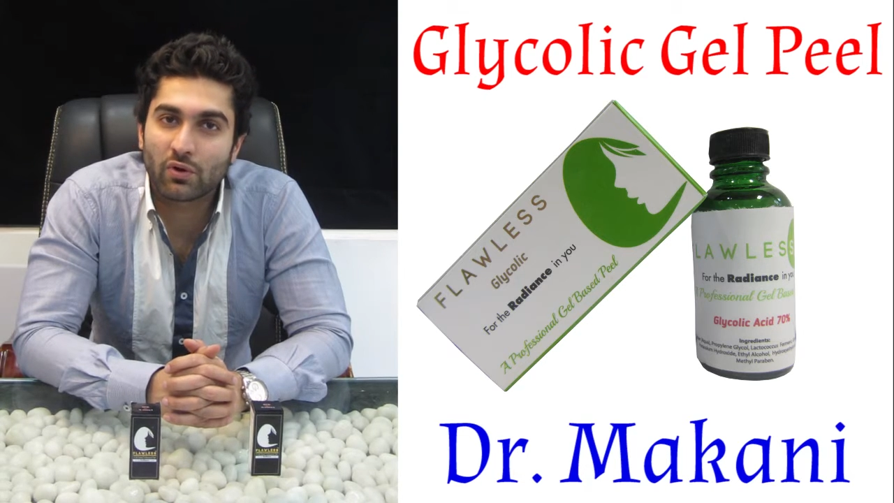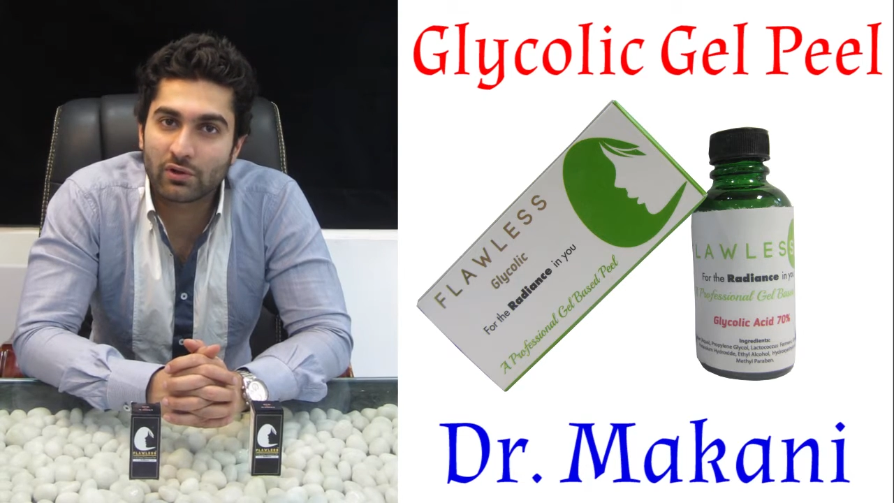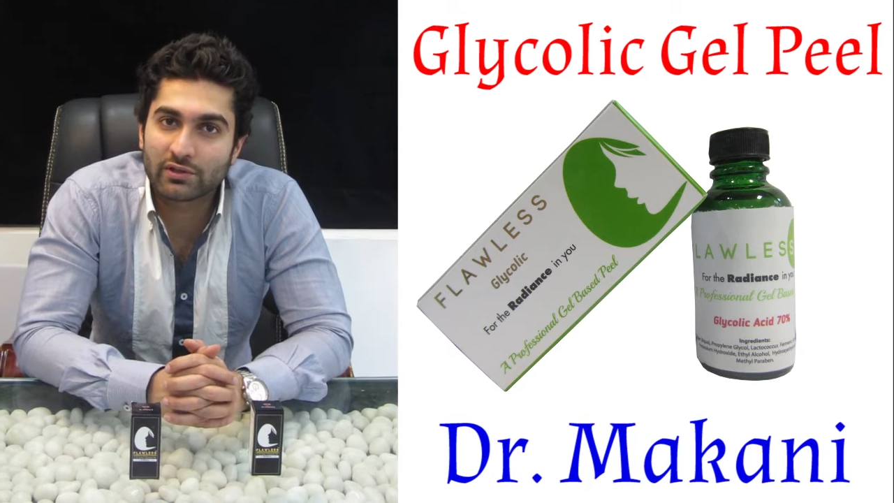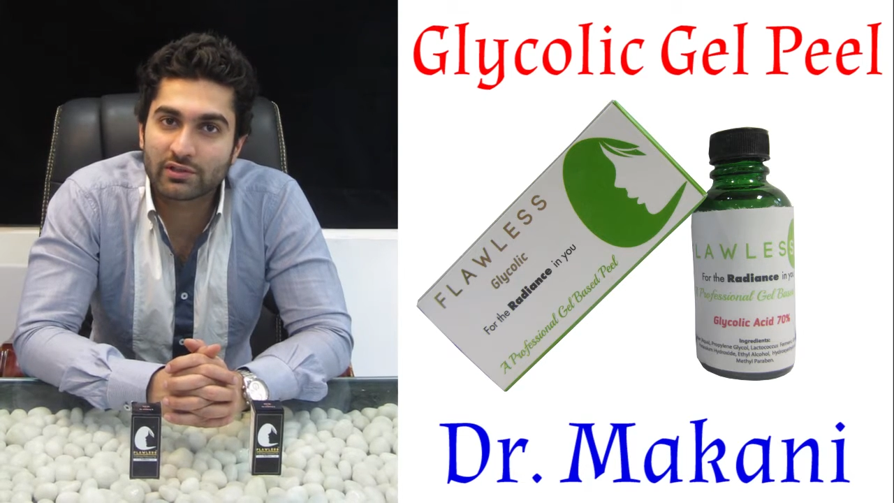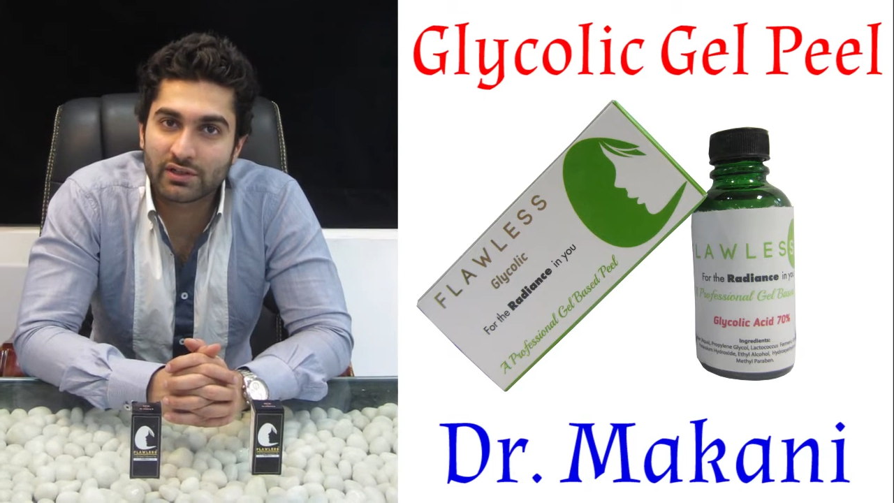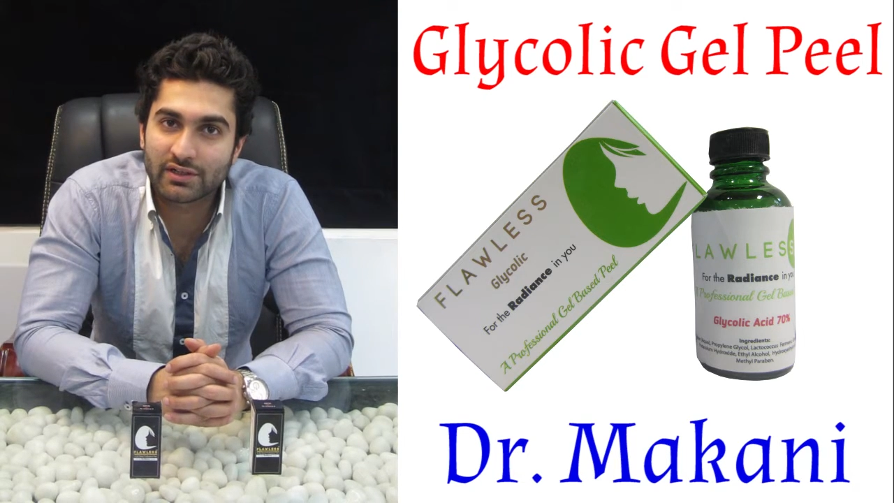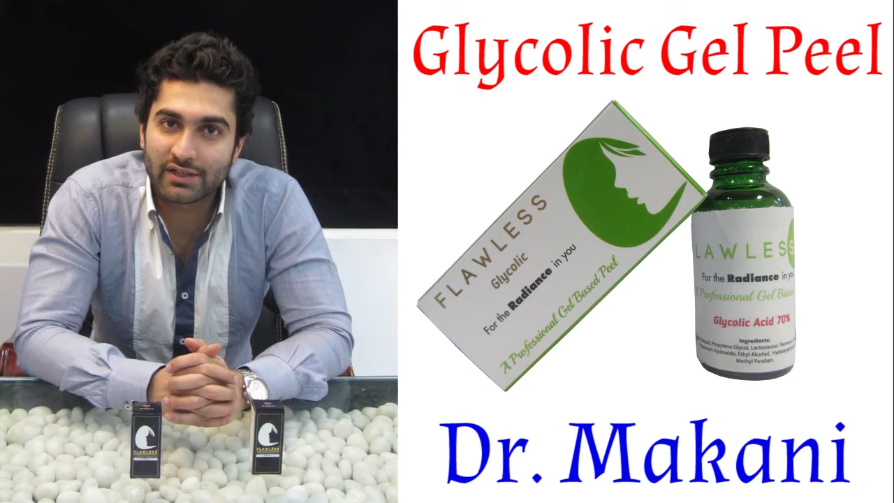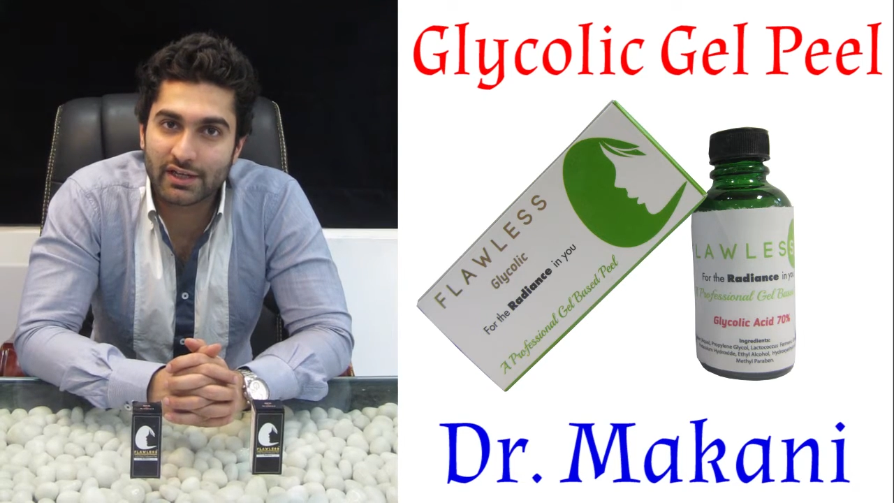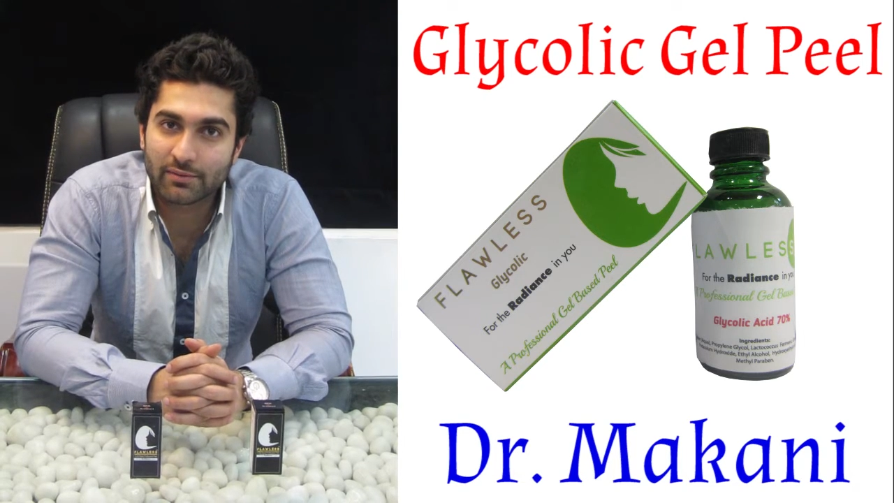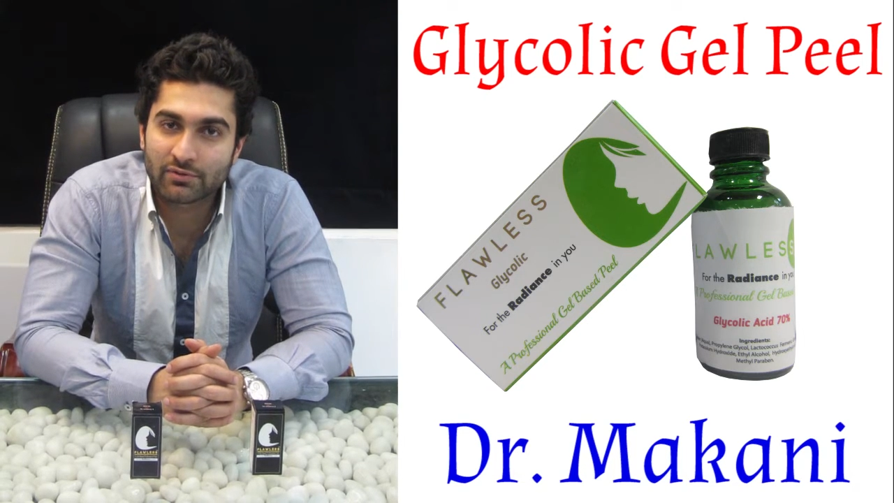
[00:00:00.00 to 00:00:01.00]
all skin
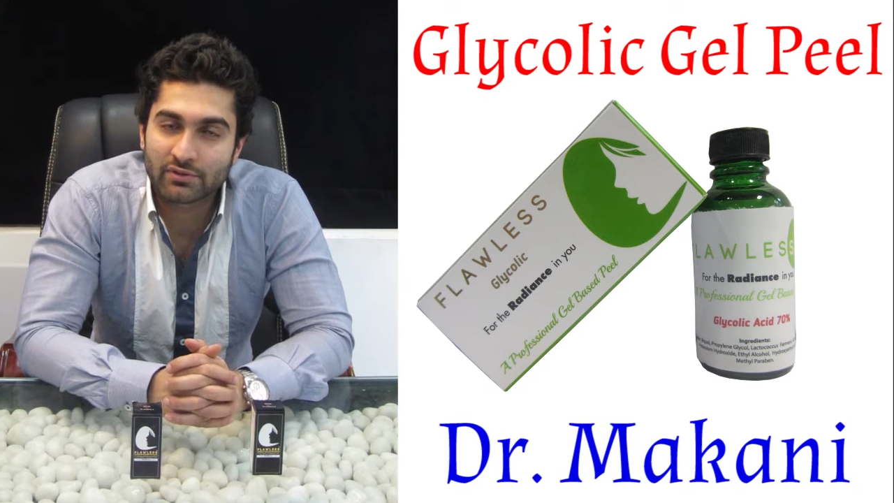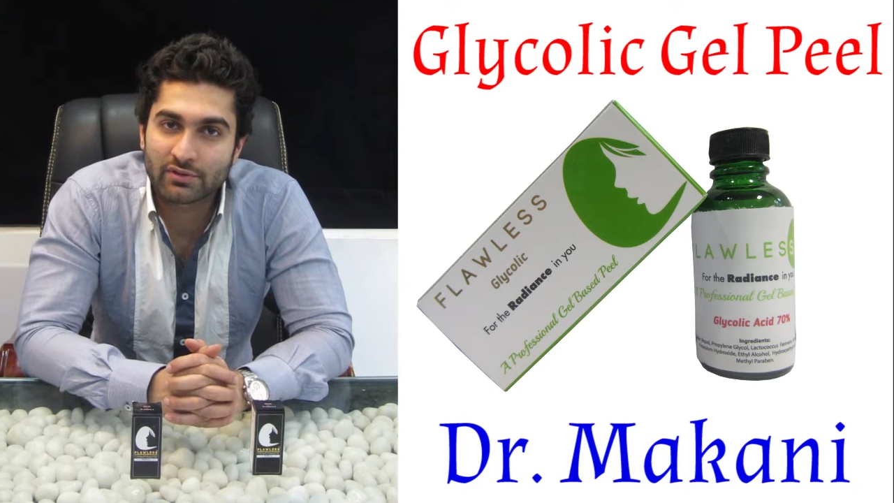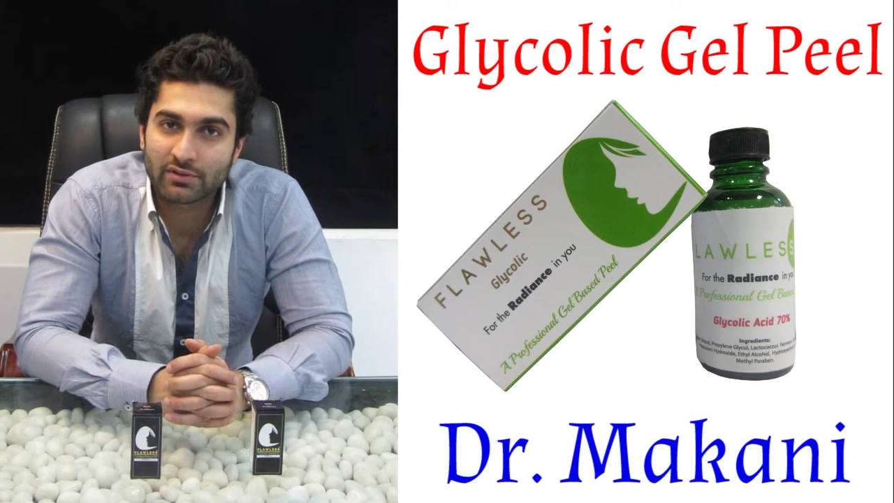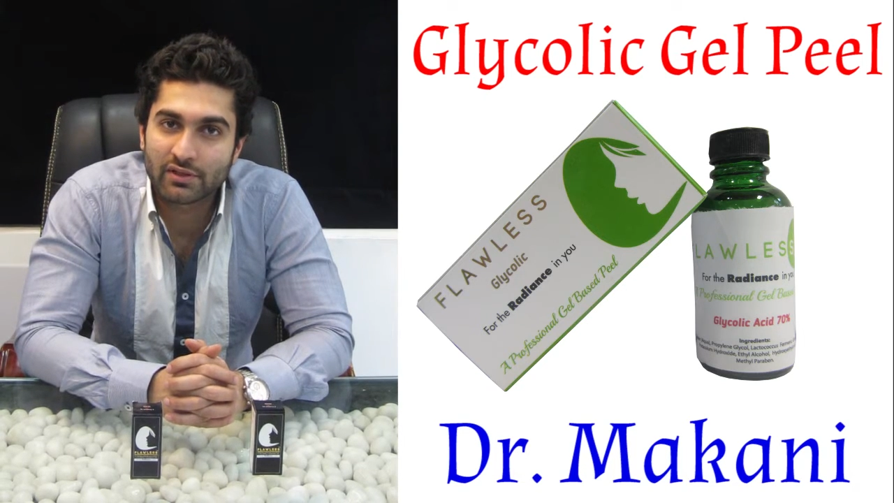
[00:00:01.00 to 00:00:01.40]
types,